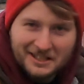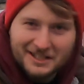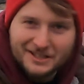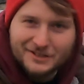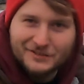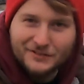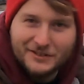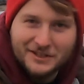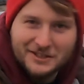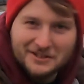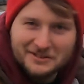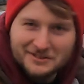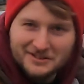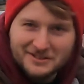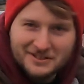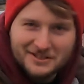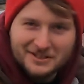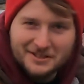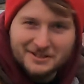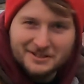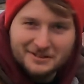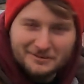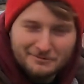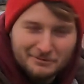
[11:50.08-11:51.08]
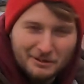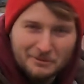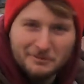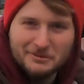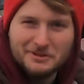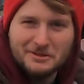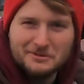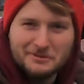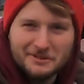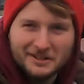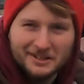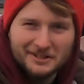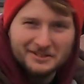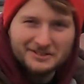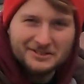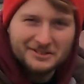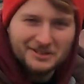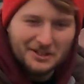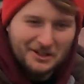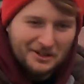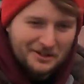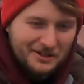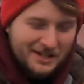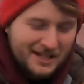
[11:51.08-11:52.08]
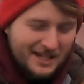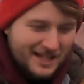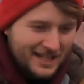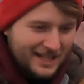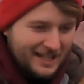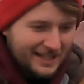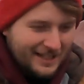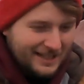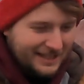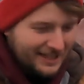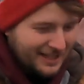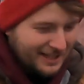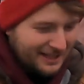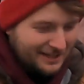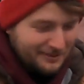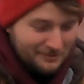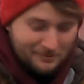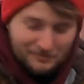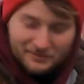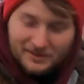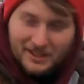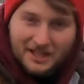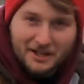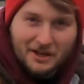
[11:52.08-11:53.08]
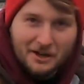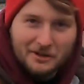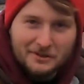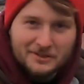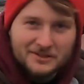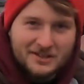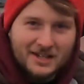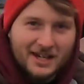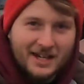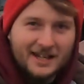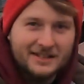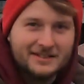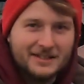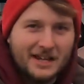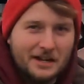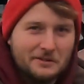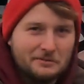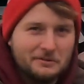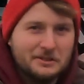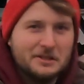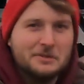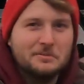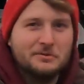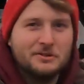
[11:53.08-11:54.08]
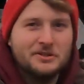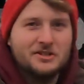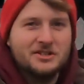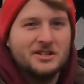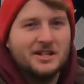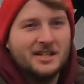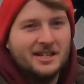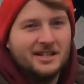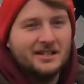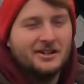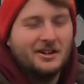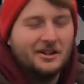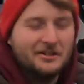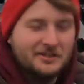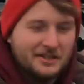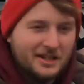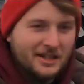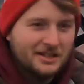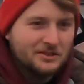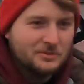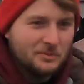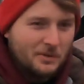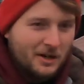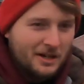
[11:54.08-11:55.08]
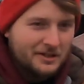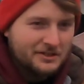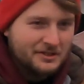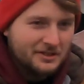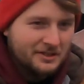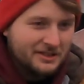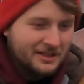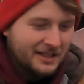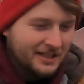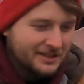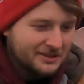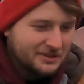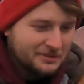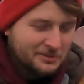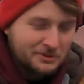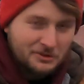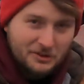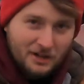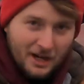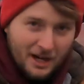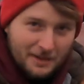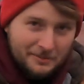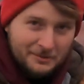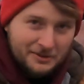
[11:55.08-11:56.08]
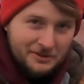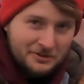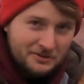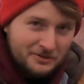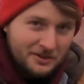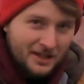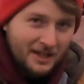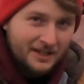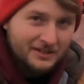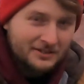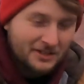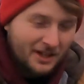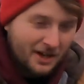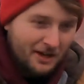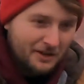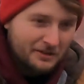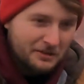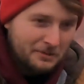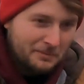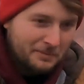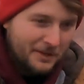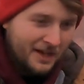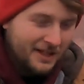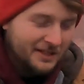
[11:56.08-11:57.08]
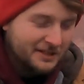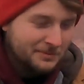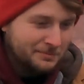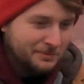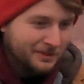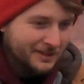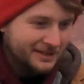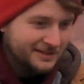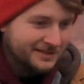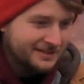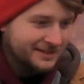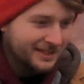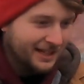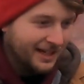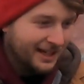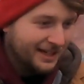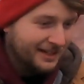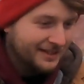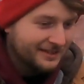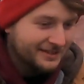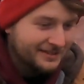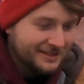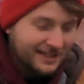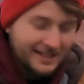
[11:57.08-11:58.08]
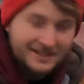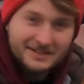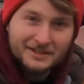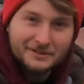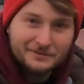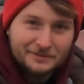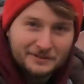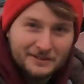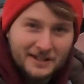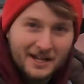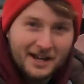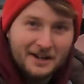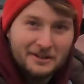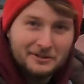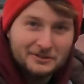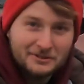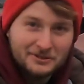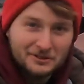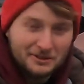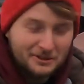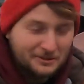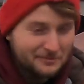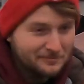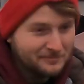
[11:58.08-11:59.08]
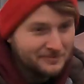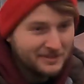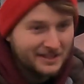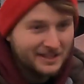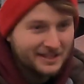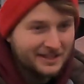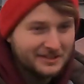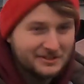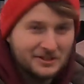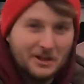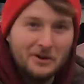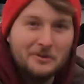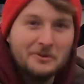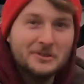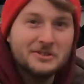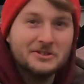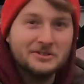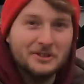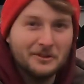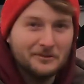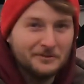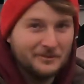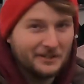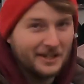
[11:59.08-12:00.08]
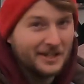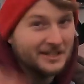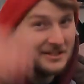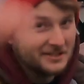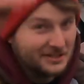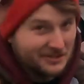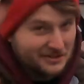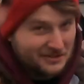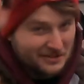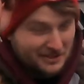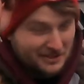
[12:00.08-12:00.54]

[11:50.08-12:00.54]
next video to see what we do with it. So. Like, like always, guys, I really appreciate all you guys watching and subscribing. You guys are the best, but uh, that's it for now. So as always, don't forget to